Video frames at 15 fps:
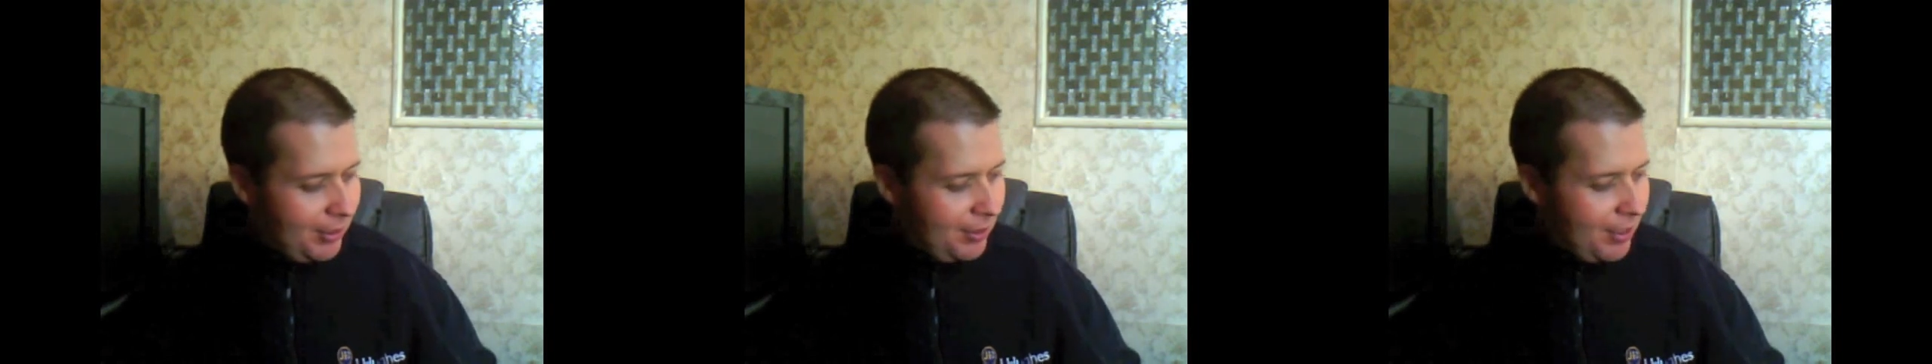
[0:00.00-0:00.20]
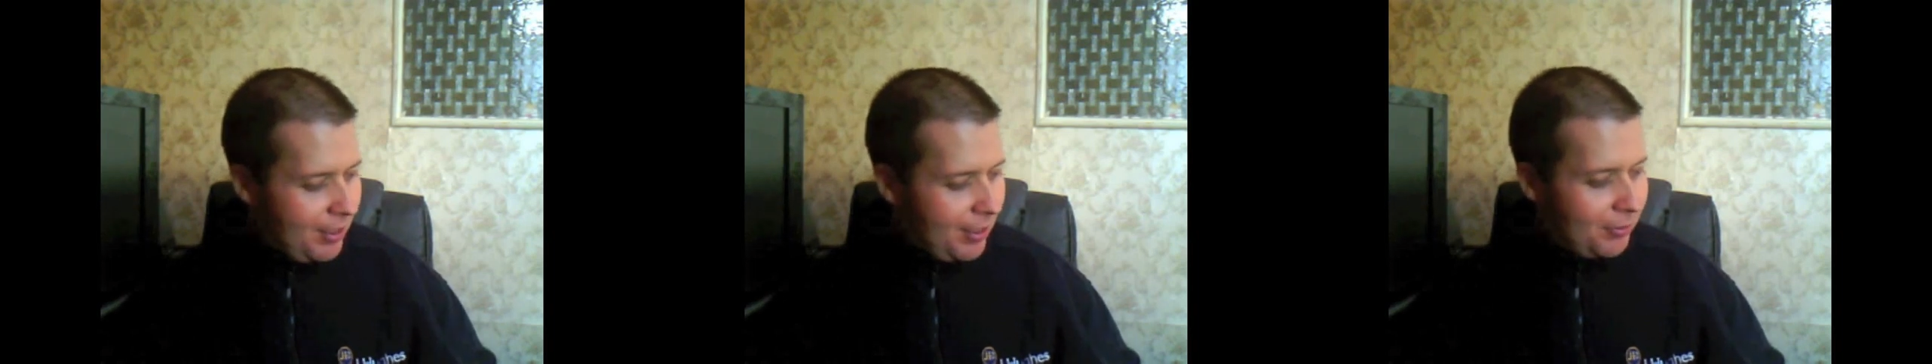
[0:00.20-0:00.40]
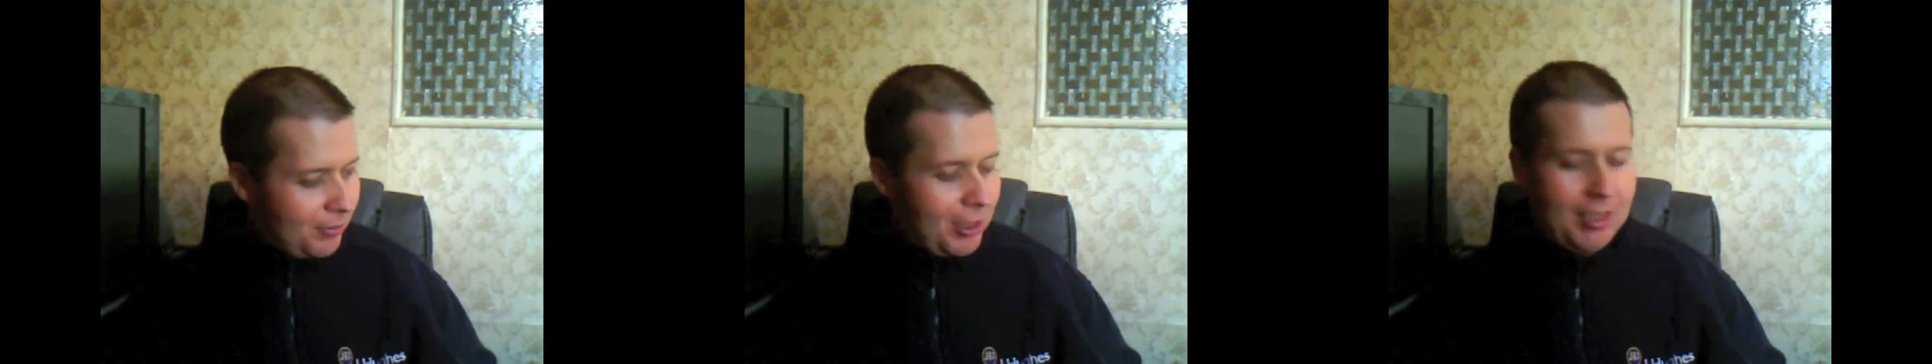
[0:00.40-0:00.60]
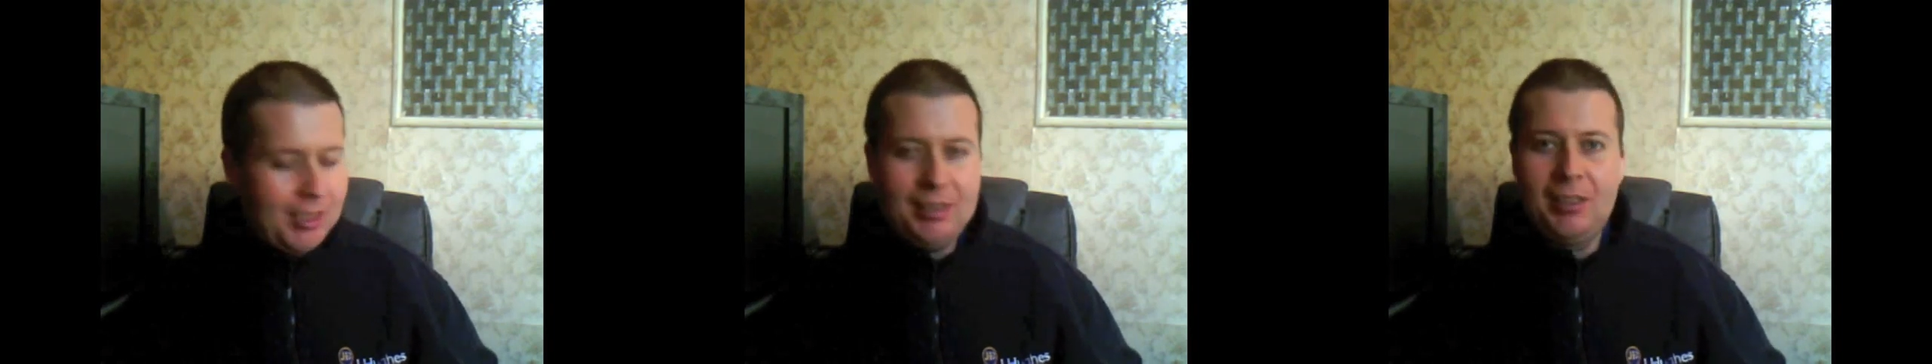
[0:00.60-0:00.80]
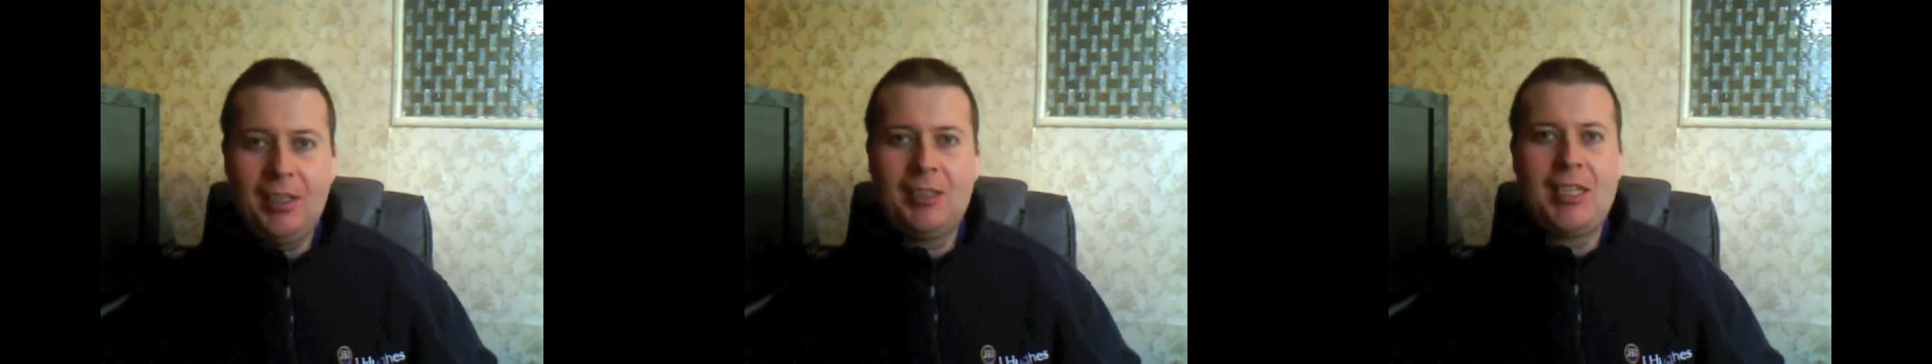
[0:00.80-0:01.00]
and I've got
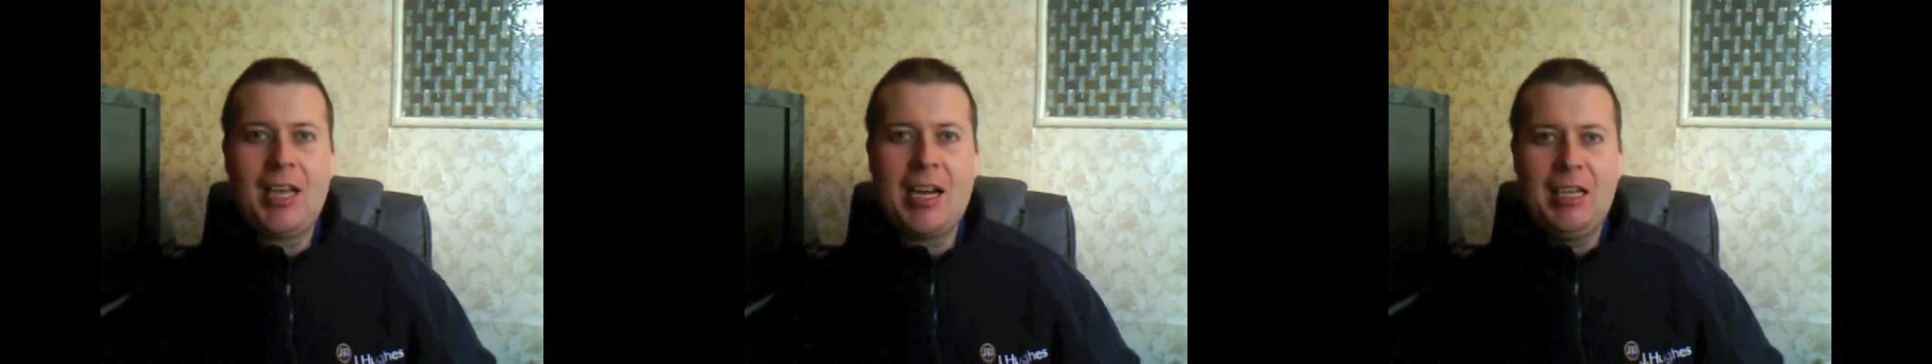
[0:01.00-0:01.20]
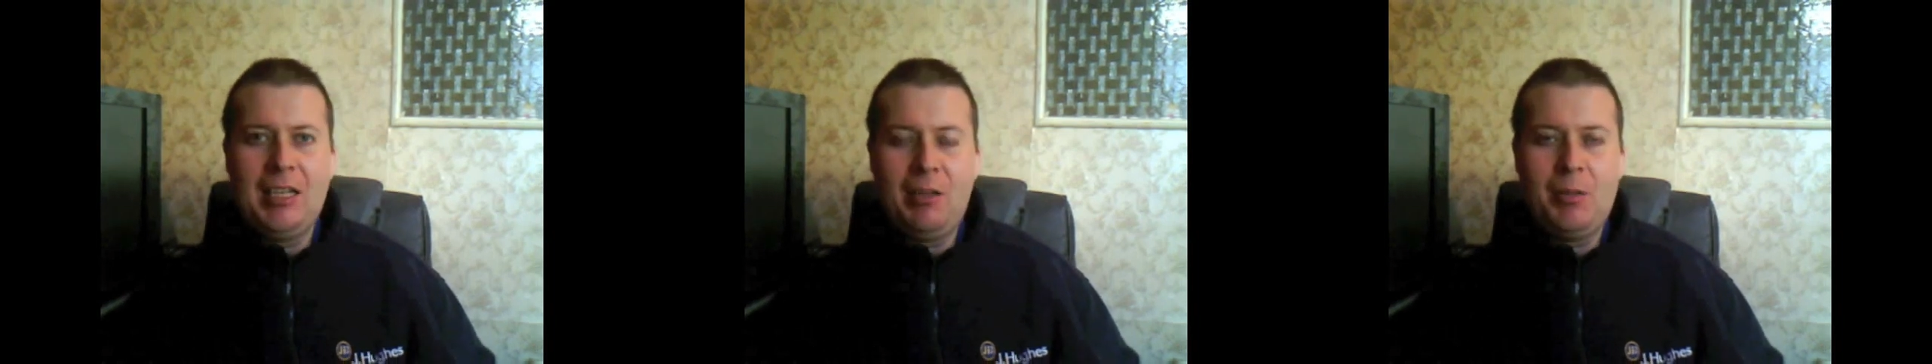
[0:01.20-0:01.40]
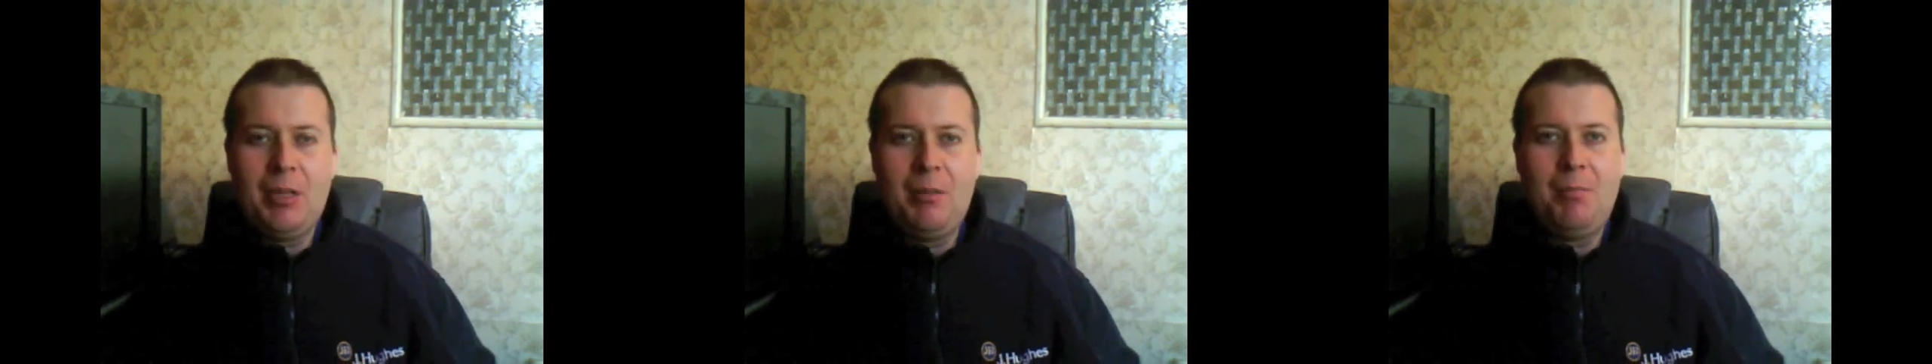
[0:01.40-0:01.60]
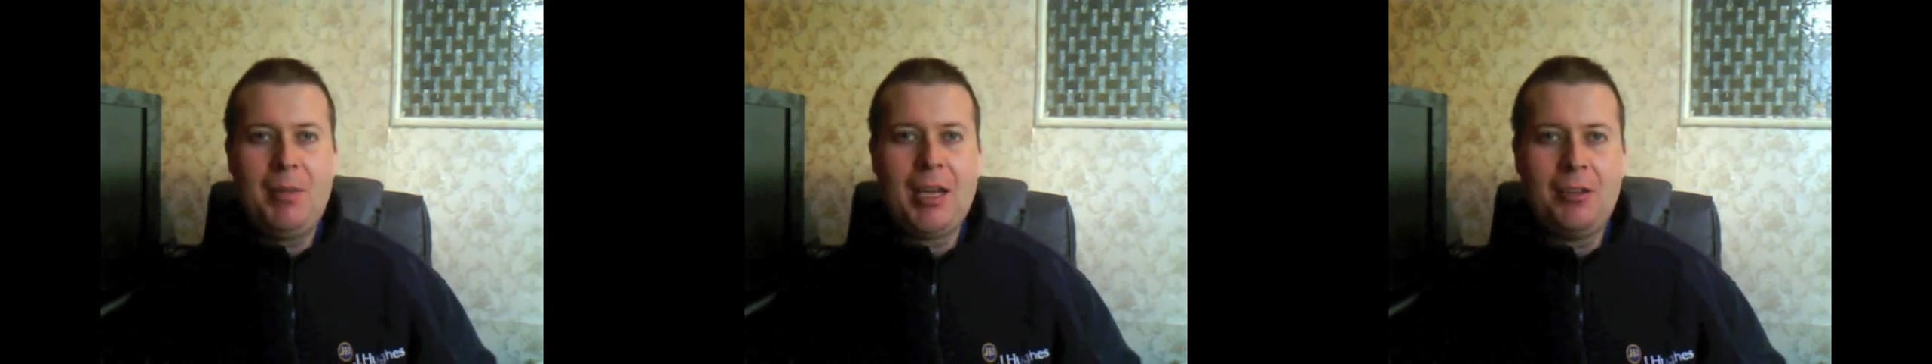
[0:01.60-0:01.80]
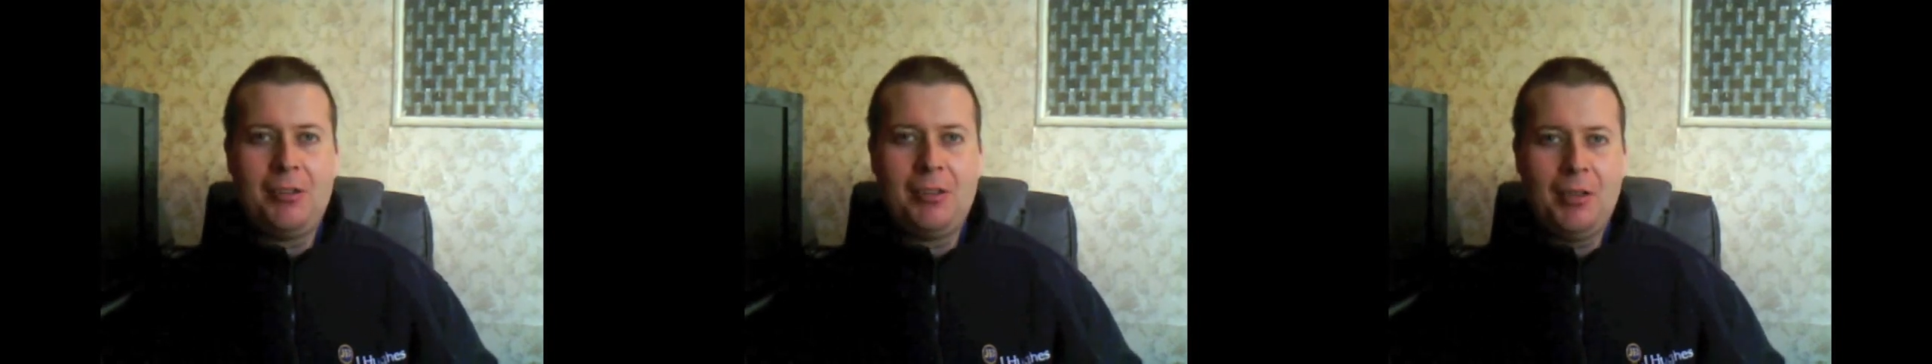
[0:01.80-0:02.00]
a tiny little bit of
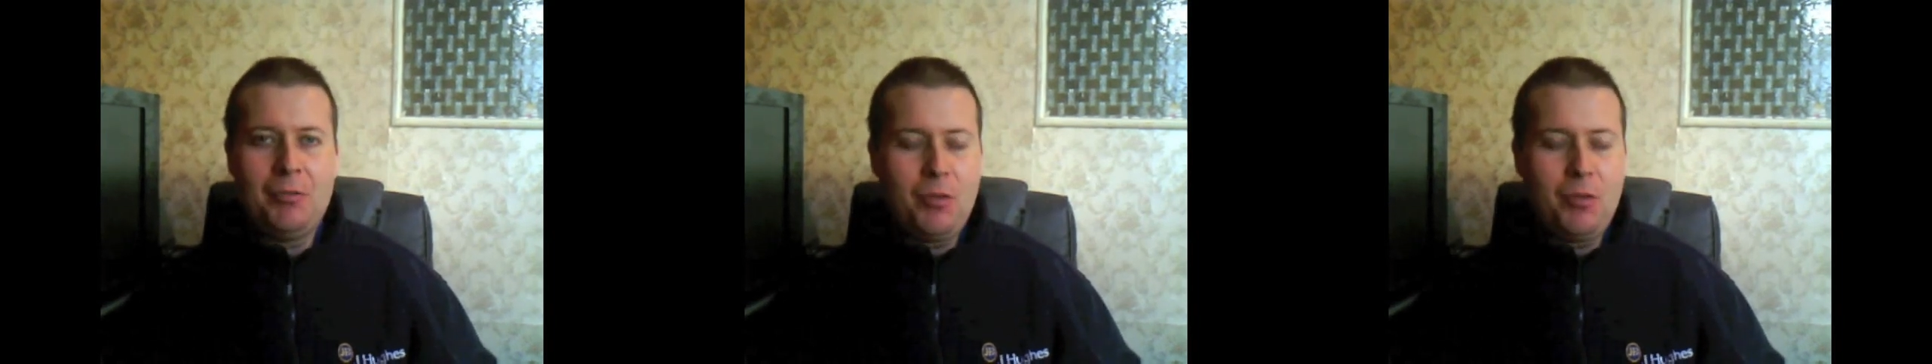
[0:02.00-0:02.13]
Mega Drive,